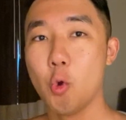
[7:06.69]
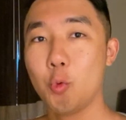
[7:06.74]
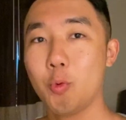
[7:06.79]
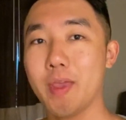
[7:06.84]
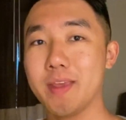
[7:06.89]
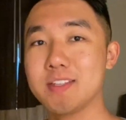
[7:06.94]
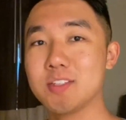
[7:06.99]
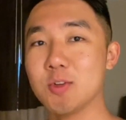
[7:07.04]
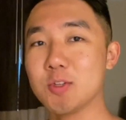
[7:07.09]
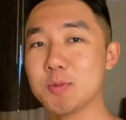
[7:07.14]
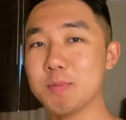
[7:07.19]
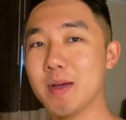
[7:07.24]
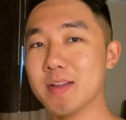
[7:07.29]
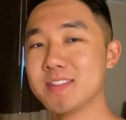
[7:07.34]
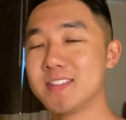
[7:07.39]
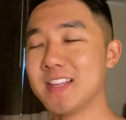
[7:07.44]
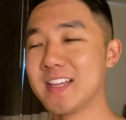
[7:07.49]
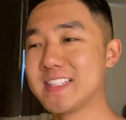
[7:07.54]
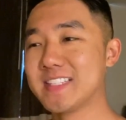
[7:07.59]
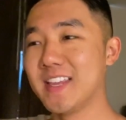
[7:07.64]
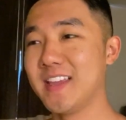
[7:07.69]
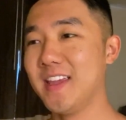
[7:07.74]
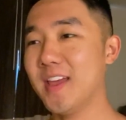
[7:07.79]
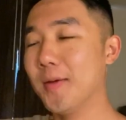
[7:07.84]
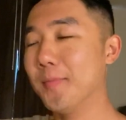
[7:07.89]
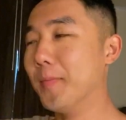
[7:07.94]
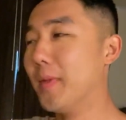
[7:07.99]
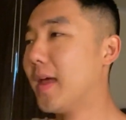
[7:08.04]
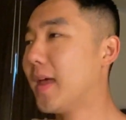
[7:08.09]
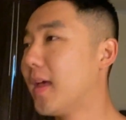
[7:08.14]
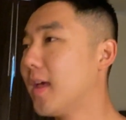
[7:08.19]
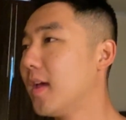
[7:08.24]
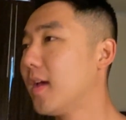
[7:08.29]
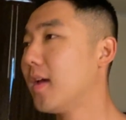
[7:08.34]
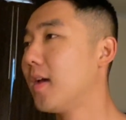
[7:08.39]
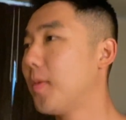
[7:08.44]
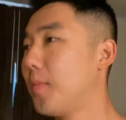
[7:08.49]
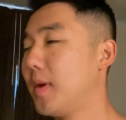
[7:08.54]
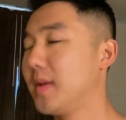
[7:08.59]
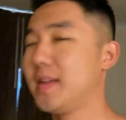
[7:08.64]
Okay, so it's about 6 a.m.
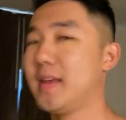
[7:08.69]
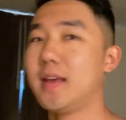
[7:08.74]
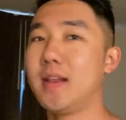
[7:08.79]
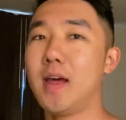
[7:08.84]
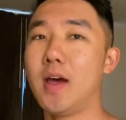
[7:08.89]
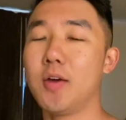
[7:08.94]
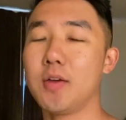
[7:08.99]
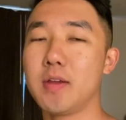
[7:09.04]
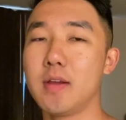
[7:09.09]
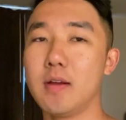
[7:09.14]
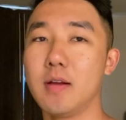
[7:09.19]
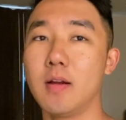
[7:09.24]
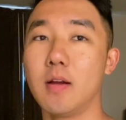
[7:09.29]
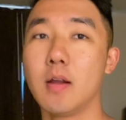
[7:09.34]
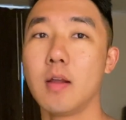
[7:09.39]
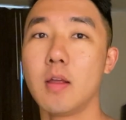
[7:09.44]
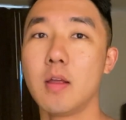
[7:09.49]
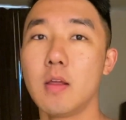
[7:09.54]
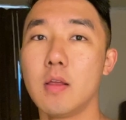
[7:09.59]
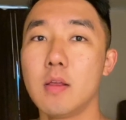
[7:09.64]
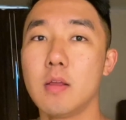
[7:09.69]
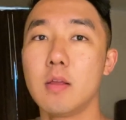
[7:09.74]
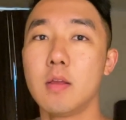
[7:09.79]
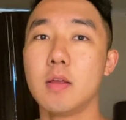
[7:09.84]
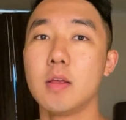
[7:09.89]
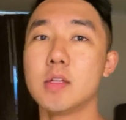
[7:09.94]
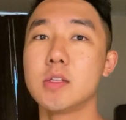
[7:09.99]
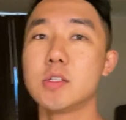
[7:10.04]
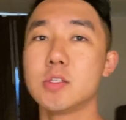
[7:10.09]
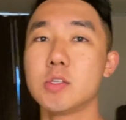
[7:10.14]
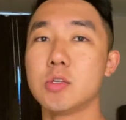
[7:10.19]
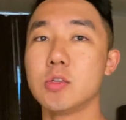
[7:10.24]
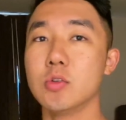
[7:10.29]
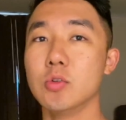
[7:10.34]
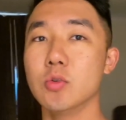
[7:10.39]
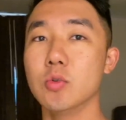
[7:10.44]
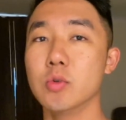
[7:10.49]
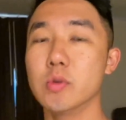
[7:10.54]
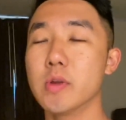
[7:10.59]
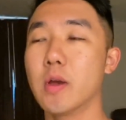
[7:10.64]
About to head out here
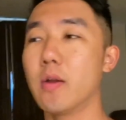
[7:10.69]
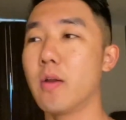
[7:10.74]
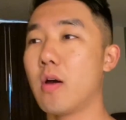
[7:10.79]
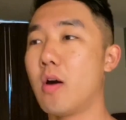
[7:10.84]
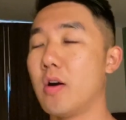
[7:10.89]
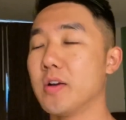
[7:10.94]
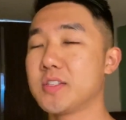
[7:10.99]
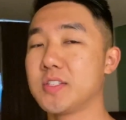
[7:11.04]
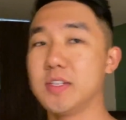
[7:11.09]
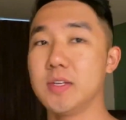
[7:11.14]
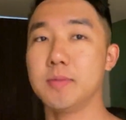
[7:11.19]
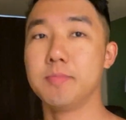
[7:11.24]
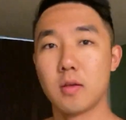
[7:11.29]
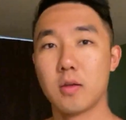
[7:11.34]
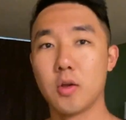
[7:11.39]
to go to Austin.